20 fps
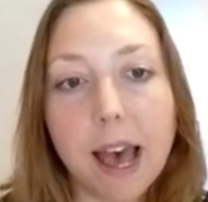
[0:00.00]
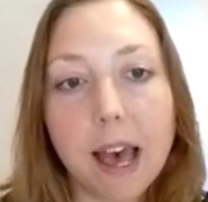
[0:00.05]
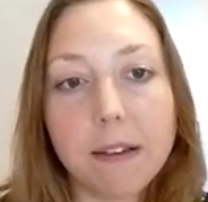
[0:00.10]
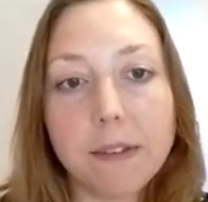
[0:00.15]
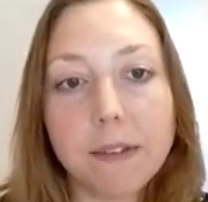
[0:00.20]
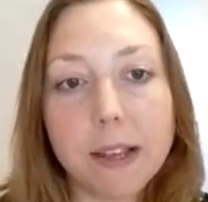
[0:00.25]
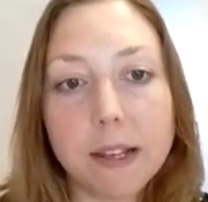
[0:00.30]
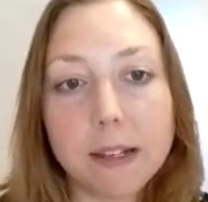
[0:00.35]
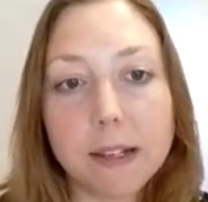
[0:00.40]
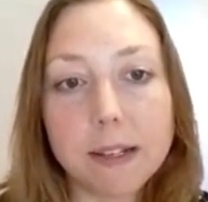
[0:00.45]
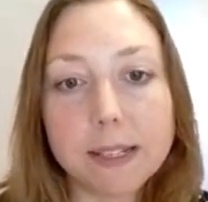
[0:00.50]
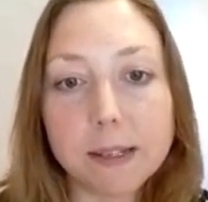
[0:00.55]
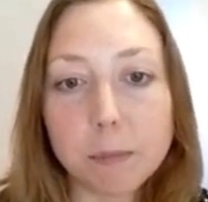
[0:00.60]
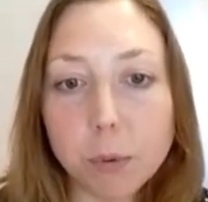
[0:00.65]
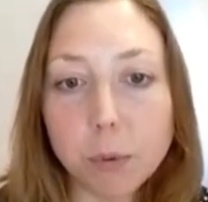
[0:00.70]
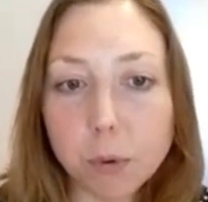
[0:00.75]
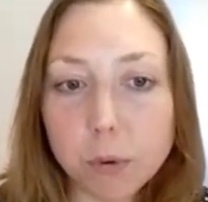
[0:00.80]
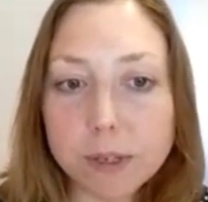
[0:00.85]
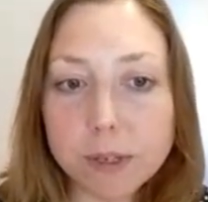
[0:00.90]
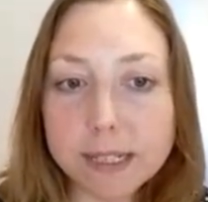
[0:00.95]
Having
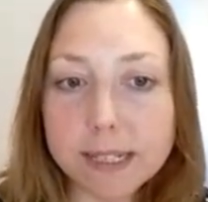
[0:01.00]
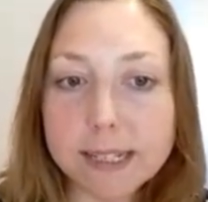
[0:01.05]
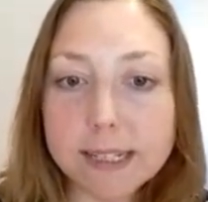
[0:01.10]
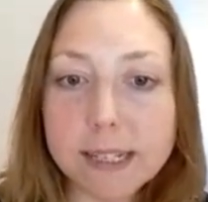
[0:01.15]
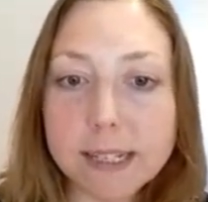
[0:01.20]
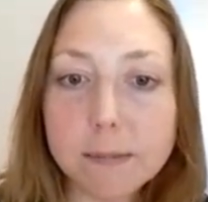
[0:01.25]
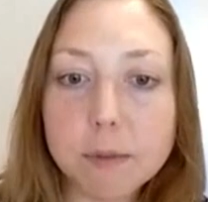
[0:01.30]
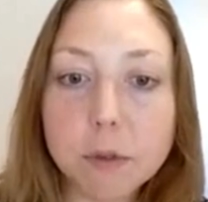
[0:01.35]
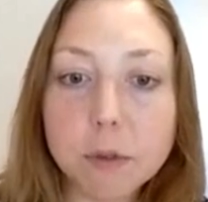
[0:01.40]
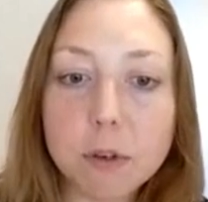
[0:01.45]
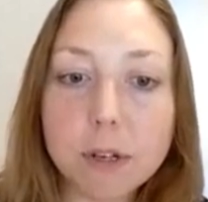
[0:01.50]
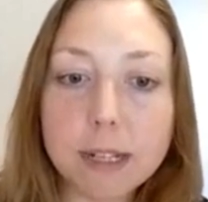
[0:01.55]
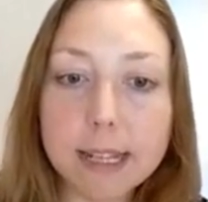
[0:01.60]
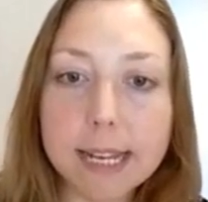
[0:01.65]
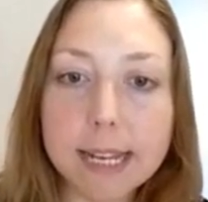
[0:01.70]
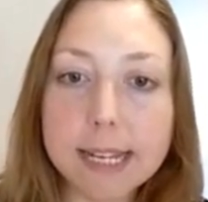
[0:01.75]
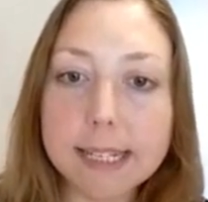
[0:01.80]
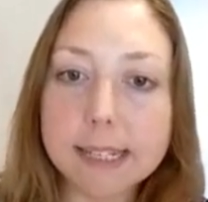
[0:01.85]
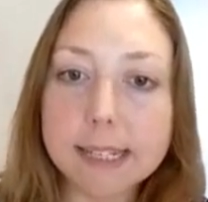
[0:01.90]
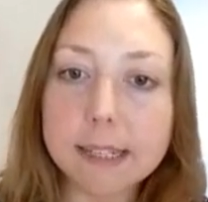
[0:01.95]
support systems, or at
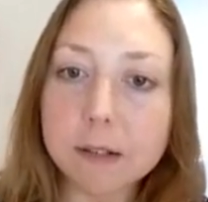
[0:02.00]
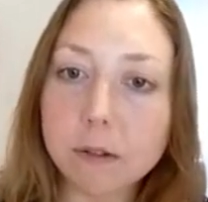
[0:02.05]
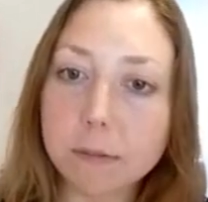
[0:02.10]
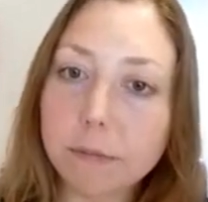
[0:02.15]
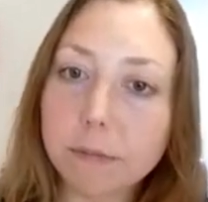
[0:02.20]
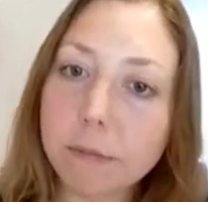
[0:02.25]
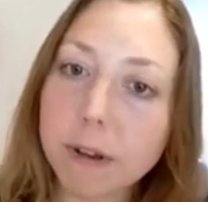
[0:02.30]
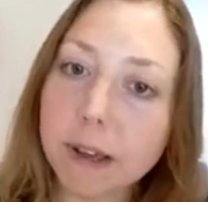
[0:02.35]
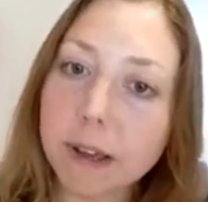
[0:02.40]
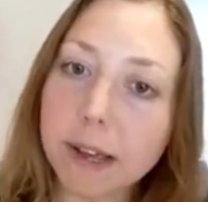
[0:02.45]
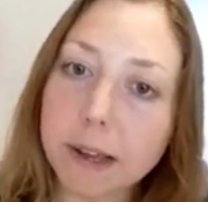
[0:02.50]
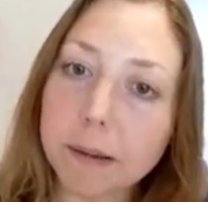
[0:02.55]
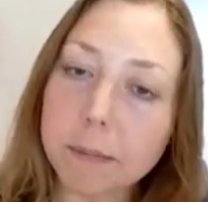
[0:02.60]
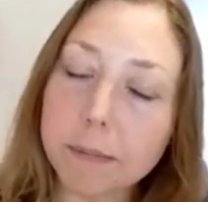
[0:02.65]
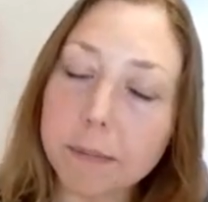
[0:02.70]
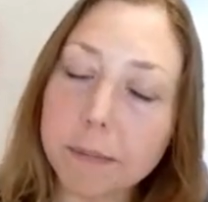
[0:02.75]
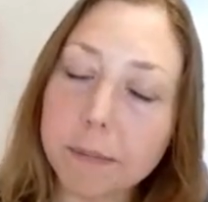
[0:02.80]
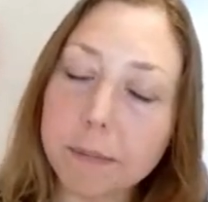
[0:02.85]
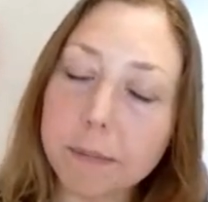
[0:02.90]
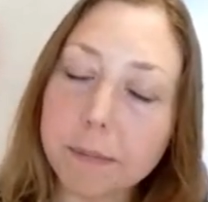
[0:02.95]
least
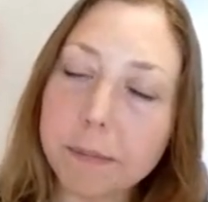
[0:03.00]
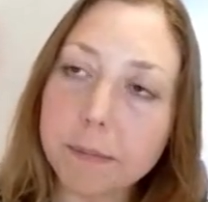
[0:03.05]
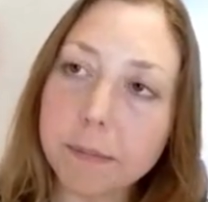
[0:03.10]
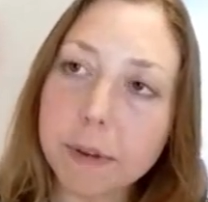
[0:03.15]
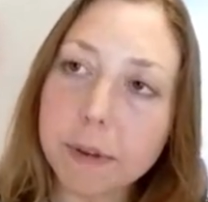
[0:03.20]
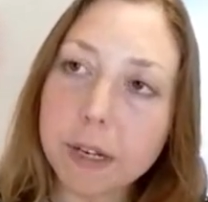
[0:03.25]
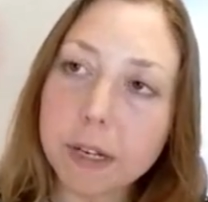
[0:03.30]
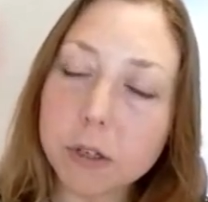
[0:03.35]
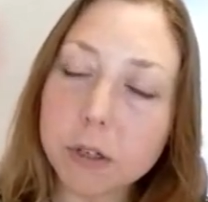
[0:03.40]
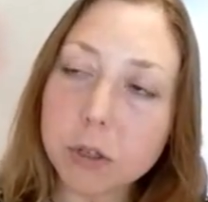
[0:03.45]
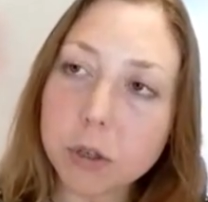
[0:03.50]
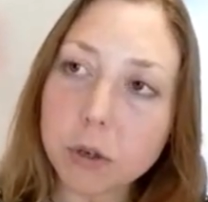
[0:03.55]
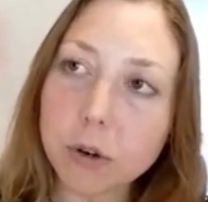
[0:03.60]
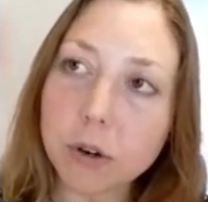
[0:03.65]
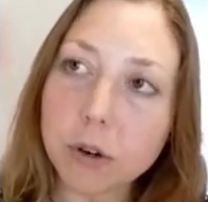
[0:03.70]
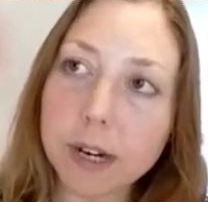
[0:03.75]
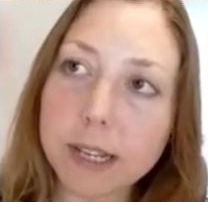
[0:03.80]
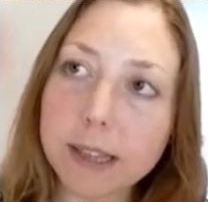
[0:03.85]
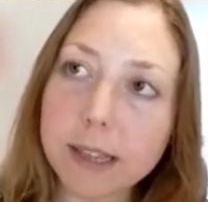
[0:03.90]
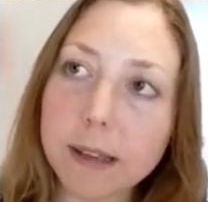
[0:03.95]

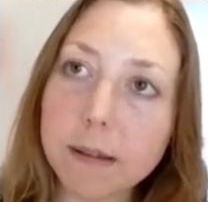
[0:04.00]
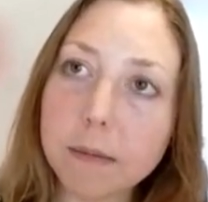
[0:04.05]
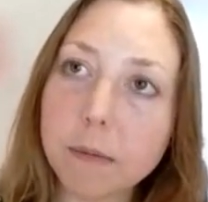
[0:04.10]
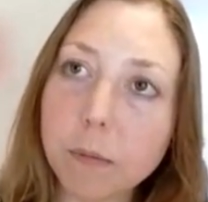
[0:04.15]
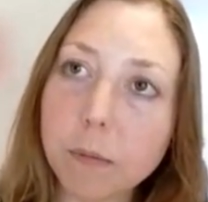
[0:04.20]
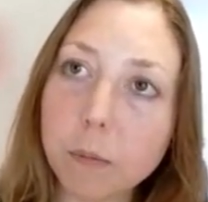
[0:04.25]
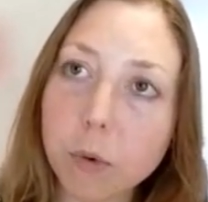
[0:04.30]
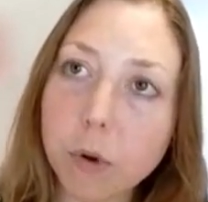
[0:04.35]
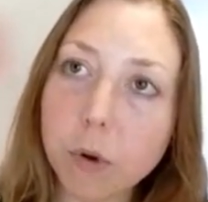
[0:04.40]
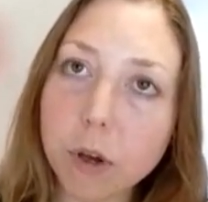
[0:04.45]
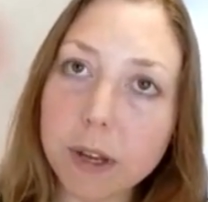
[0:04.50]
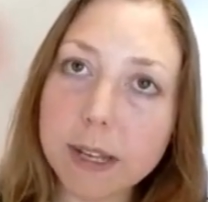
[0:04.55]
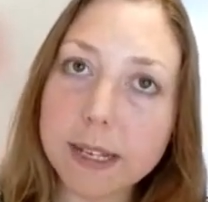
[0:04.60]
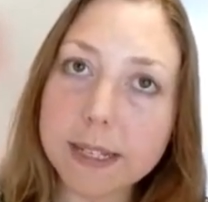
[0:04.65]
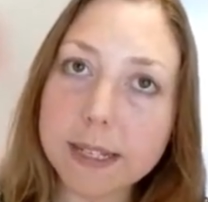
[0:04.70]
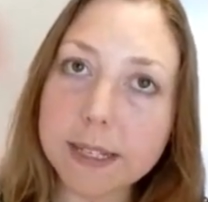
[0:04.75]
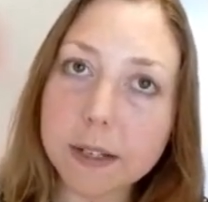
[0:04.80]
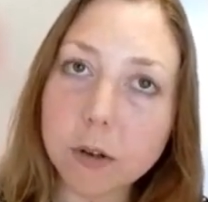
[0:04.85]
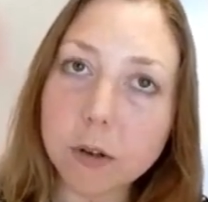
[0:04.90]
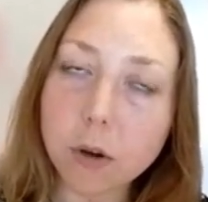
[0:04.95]
ensuring that
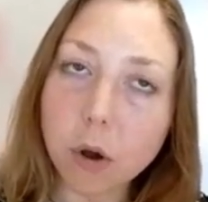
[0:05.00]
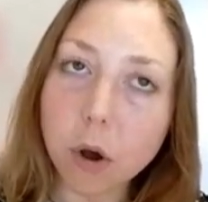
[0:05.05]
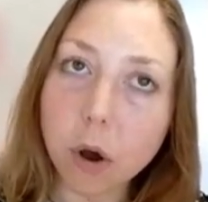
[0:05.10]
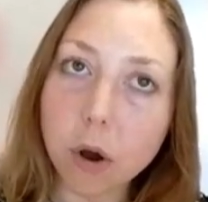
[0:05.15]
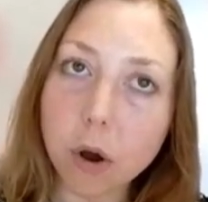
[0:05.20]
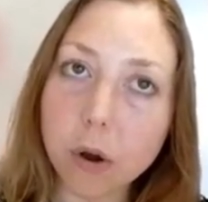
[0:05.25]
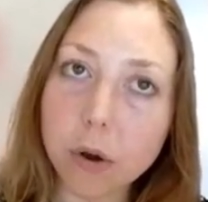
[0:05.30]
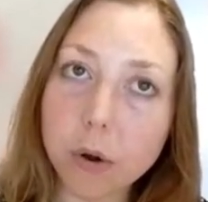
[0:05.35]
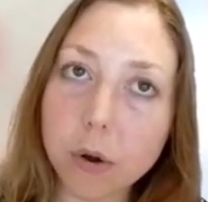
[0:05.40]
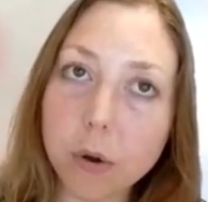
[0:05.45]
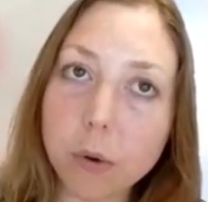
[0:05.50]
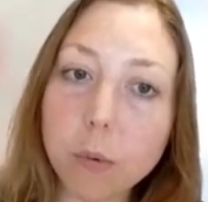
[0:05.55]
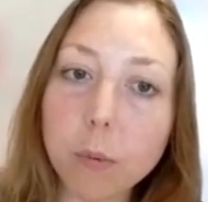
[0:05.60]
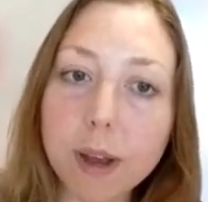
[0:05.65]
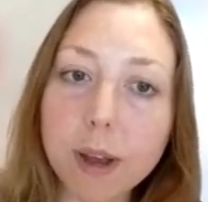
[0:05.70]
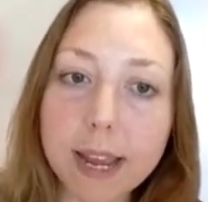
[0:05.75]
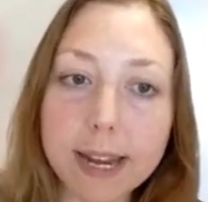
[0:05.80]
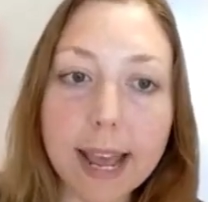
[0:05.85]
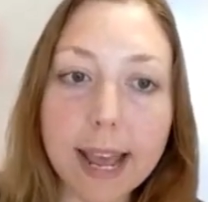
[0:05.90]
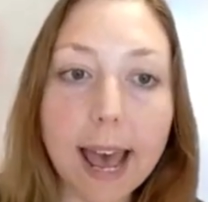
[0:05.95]
workers know
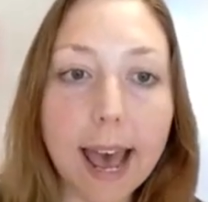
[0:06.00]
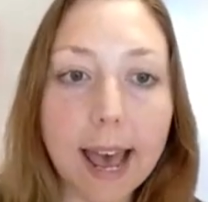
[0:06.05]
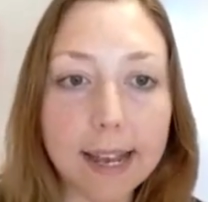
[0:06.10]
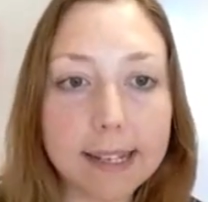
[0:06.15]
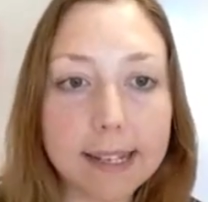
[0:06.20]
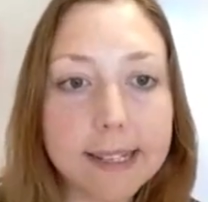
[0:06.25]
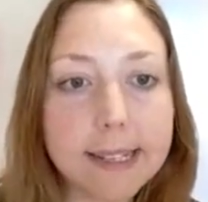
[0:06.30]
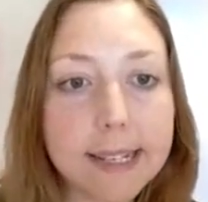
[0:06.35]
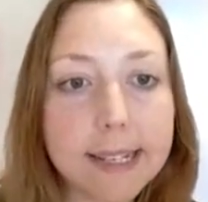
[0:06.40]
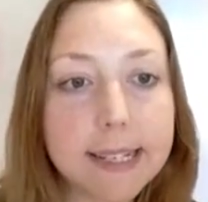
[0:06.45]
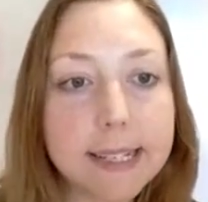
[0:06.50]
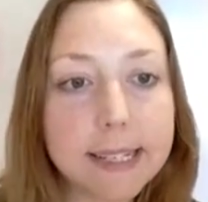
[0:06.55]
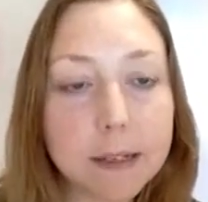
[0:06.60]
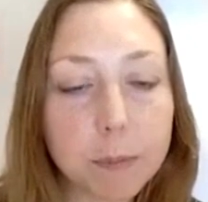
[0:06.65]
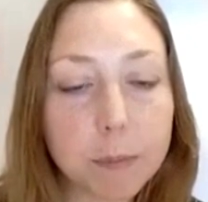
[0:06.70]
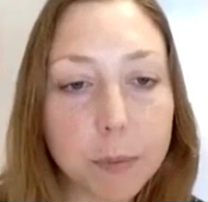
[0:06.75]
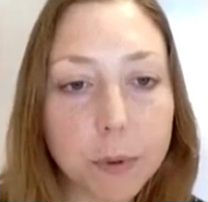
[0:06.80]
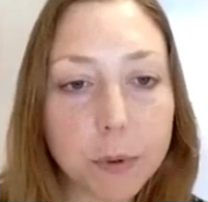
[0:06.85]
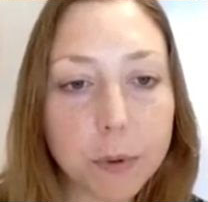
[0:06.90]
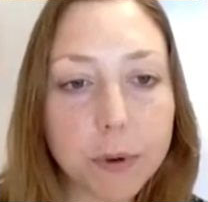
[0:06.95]
where to access
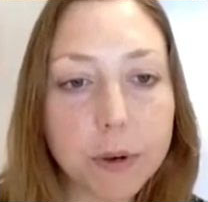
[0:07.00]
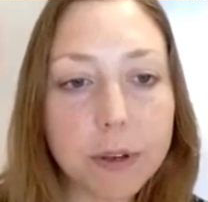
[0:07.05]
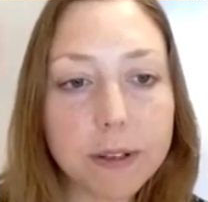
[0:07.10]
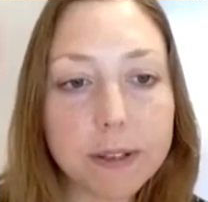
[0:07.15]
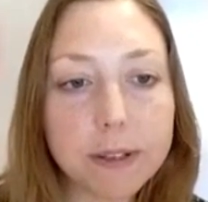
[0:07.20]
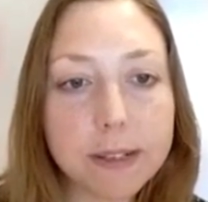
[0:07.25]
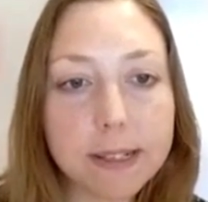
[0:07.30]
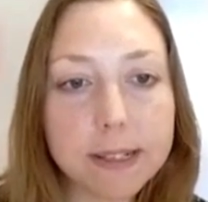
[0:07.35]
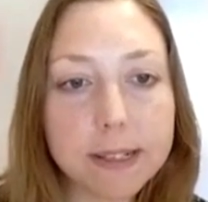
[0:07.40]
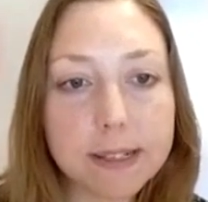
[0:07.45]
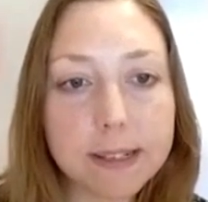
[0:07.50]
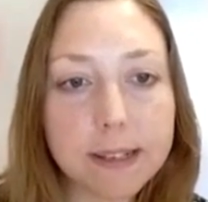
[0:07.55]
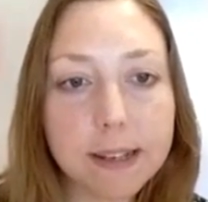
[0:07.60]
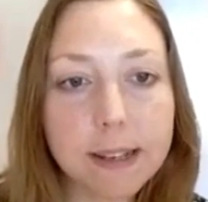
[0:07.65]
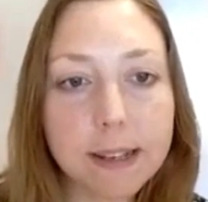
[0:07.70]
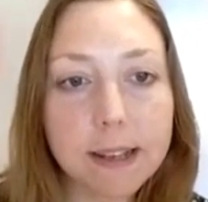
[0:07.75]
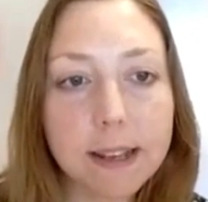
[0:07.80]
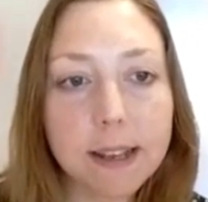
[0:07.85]
supports.